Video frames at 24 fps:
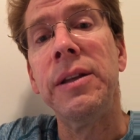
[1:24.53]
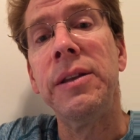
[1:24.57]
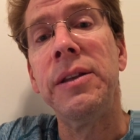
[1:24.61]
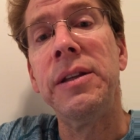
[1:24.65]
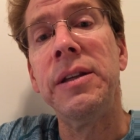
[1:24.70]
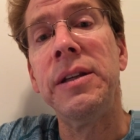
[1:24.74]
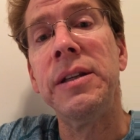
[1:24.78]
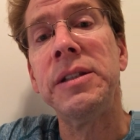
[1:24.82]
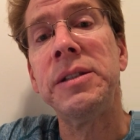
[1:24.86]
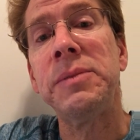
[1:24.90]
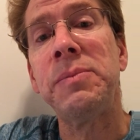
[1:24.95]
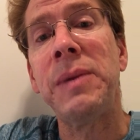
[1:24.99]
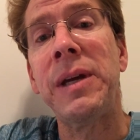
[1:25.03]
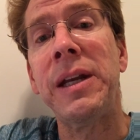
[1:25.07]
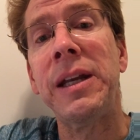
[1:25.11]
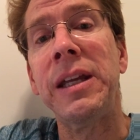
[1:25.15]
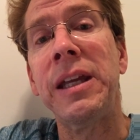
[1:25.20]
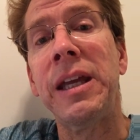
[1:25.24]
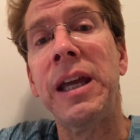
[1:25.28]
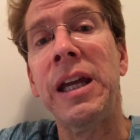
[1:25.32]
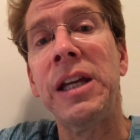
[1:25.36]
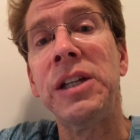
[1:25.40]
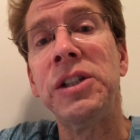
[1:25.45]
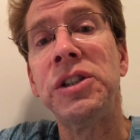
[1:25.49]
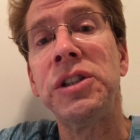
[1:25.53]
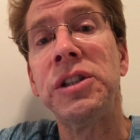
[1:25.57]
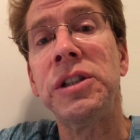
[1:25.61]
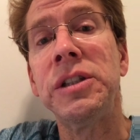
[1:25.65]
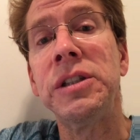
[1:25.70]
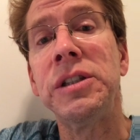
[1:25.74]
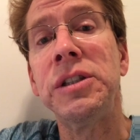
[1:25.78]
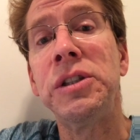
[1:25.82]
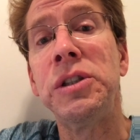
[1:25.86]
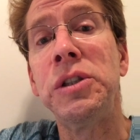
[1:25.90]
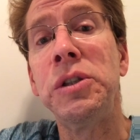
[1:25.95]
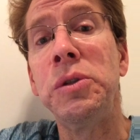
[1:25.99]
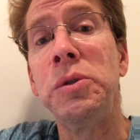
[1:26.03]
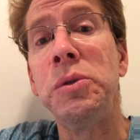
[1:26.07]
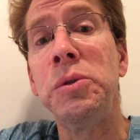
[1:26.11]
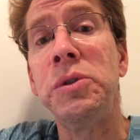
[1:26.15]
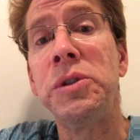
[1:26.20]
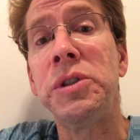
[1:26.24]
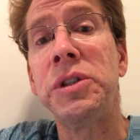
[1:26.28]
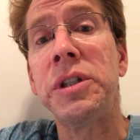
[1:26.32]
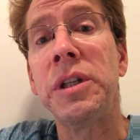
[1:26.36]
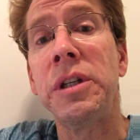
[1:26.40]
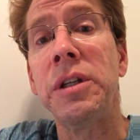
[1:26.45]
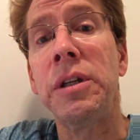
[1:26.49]
This medication is
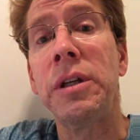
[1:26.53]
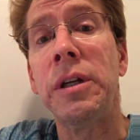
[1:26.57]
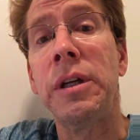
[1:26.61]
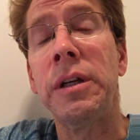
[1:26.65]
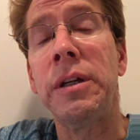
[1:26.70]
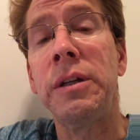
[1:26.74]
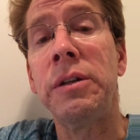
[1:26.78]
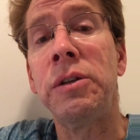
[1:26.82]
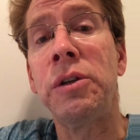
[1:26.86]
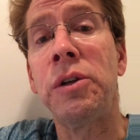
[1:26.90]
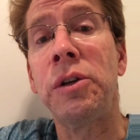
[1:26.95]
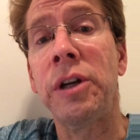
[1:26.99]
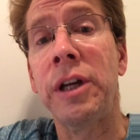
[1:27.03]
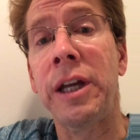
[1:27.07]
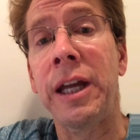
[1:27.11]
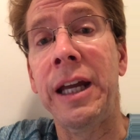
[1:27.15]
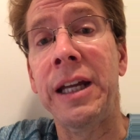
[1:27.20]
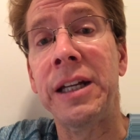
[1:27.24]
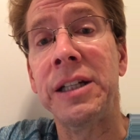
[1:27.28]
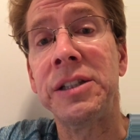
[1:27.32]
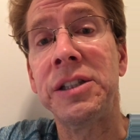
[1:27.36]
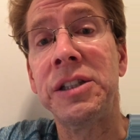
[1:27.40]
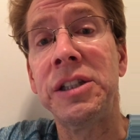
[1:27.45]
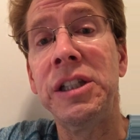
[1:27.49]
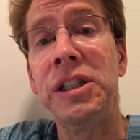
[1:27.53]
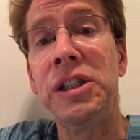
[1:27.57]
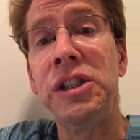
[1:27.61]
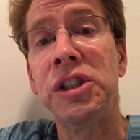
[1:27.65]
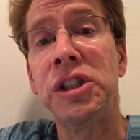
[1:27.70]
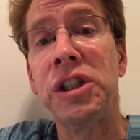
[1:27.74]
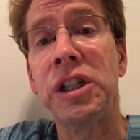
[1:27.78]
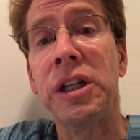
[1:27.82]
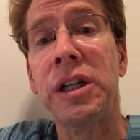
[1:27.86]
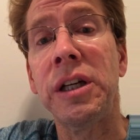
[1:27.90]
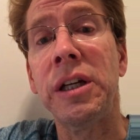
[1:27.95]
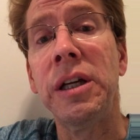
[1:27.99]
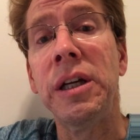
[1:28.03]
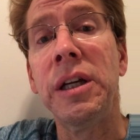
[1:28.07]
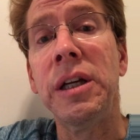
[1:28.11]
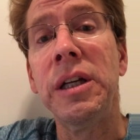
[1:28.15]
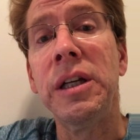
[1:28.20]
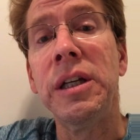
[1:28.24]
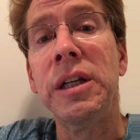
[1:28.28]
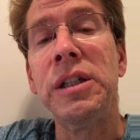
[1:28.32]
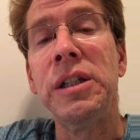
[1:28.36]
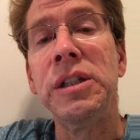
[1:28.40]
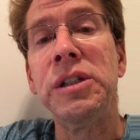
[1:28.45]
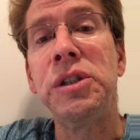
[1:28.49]
used during anesthesia
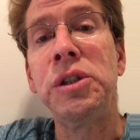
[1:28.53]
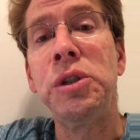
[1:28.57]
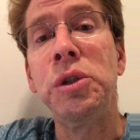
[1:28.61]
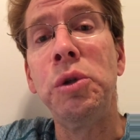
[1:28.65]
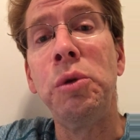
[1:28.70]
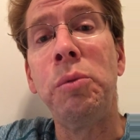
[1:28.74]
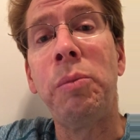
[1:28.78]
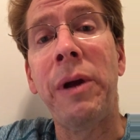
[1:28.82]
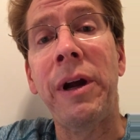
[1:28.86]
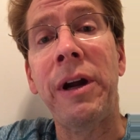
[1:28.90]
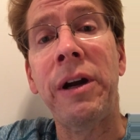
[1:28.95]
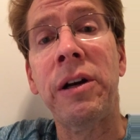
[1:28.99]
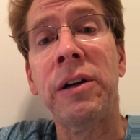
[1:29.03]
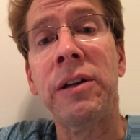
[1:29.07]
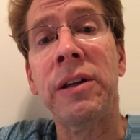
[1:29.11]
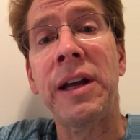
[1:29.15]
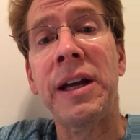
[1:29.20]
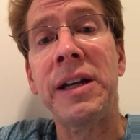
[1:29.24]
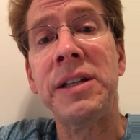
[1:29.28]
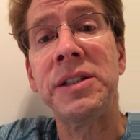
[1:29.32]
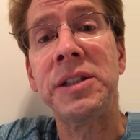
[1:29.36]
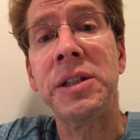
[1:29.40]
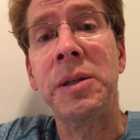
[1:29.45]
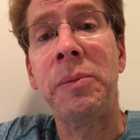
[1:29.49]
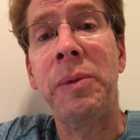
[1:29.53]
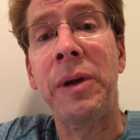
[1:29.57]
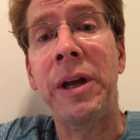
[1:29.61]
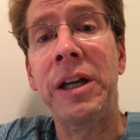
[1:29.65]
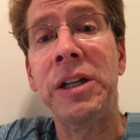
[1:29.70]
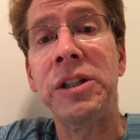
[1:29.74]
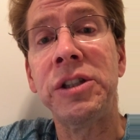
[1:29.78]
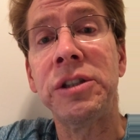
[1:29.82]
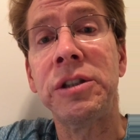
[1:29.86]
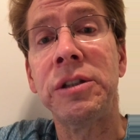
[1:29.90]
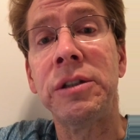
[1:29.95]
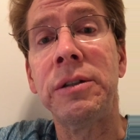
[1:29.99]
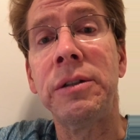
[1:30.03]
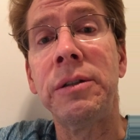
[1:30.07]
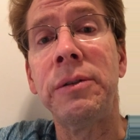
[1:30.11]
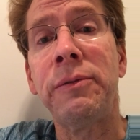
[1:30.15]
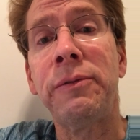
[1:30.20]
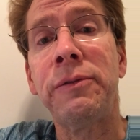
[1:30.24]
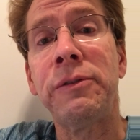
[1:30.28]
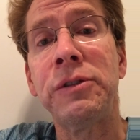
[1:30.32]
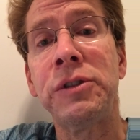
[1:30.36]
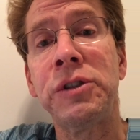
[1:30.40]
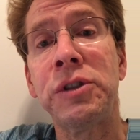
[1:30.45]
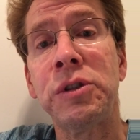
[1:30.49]
to paralyze the patient
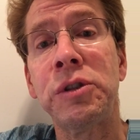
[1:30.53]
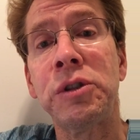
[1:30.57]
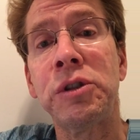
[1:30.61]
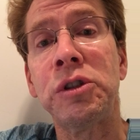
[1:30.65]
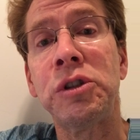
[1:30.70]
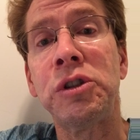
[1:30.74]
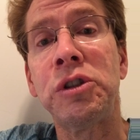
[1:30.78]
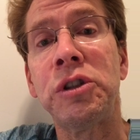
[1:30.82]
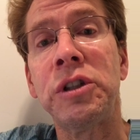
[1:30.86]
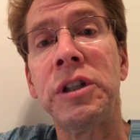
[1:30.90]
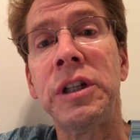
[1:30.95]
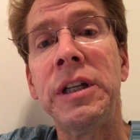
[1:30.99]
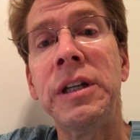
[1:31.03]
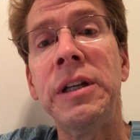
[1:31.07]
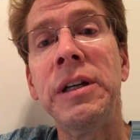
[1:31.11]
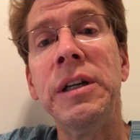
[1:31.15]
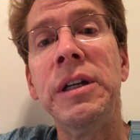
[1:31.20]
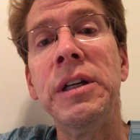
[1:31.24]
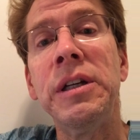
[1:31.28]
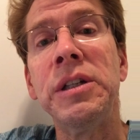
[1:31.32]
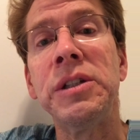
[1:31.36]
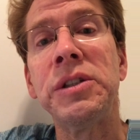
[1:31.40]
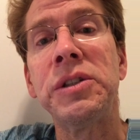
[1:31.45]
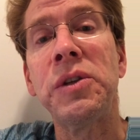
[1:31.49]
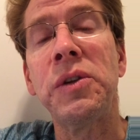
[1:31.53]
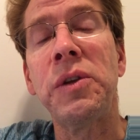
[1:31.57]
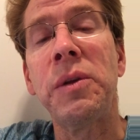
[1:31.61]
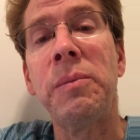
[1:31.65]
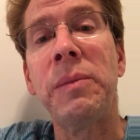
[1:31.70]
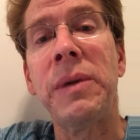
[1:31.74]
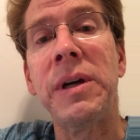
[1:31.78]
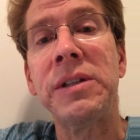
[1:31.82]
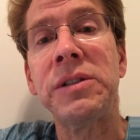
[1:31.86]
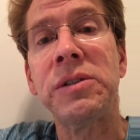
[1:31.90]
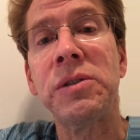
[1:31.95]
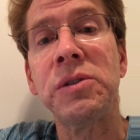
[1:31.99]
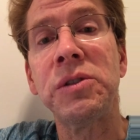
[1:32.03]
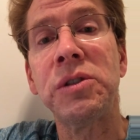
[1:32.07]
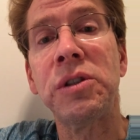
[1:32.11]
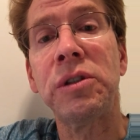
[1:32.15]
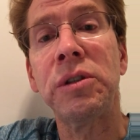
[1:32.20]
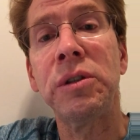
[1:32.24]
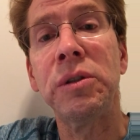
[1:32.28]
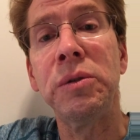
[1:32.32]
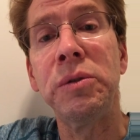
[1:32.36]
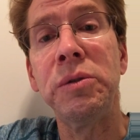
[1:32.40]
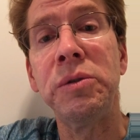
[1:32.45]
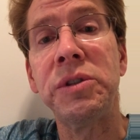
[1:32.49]
for surgery so the muscles are
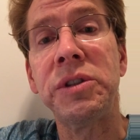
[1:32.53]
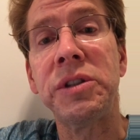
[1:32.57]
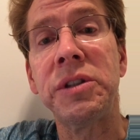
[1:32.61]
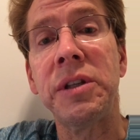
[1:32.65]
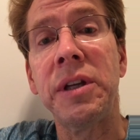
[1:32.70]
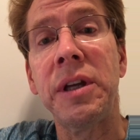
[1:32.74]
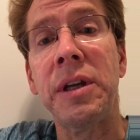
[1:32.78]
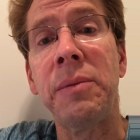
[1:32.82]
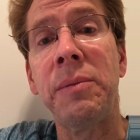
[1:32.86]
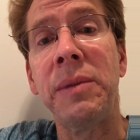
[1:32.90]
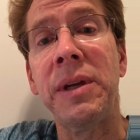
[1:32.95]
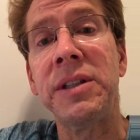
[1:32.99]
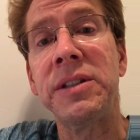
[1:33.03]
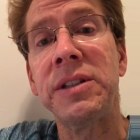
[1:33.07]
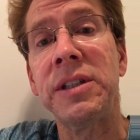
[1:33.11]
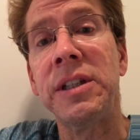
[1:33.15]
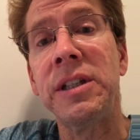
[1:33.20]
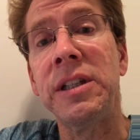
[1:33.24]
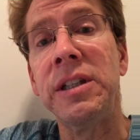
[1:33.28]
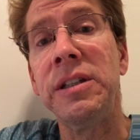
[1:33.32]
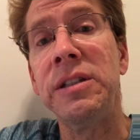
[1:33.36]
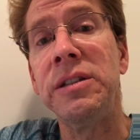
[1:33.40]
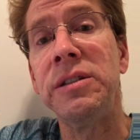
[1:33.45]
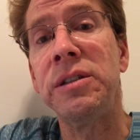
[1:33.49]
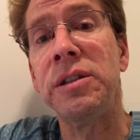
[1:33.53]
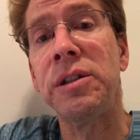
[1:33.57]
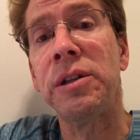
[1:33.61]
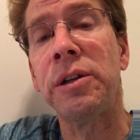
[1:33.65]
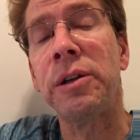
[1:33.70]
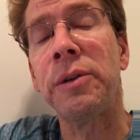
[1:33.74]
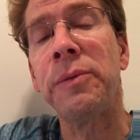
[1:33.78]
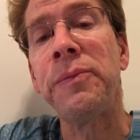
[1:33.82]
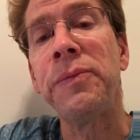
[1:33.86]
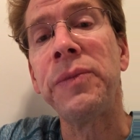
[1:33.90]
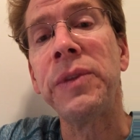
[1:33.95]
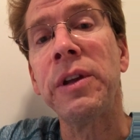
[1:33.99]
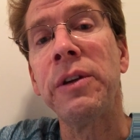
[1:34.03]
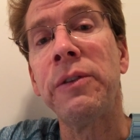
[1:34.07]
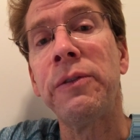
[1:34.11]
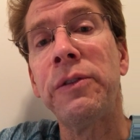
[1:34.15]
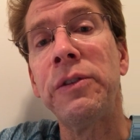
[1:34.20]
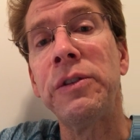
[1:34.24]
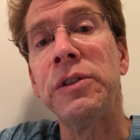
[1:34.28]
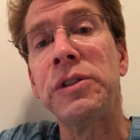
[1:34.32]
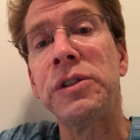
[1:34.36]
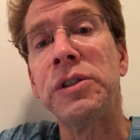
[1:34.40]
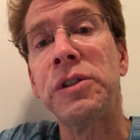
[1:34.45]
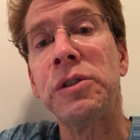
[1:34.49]
loose and makes it easier for
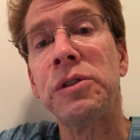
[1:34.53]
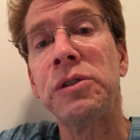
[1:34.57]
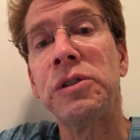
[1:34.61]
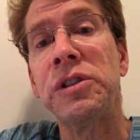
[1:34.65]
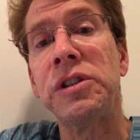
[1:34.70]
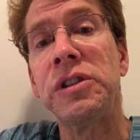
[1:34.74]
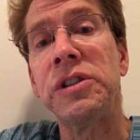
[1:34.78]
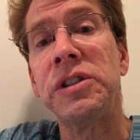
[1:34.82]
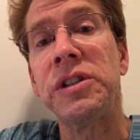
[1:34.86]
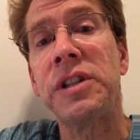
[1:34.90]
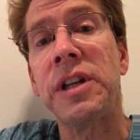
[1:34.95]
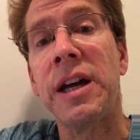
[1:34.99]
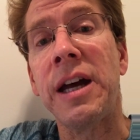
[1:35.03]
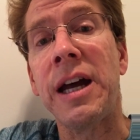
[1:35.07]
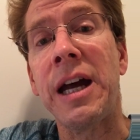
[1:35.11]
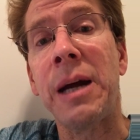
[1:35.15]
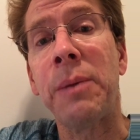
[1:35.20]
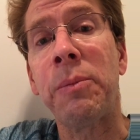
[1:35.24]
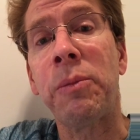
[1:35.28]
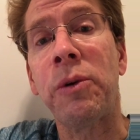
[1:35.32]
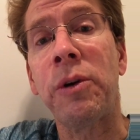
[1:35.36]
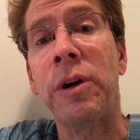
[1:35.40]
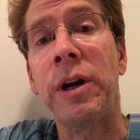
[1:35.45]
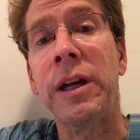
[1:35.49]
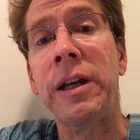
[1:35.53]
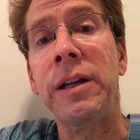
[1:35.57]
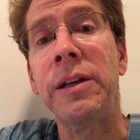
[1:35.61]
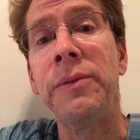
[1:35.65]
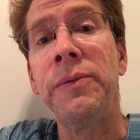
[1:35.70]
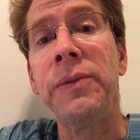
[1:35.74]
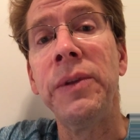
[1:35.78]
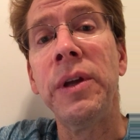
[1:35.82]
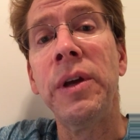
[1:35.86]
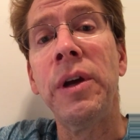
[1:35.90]
the surgeons to operate.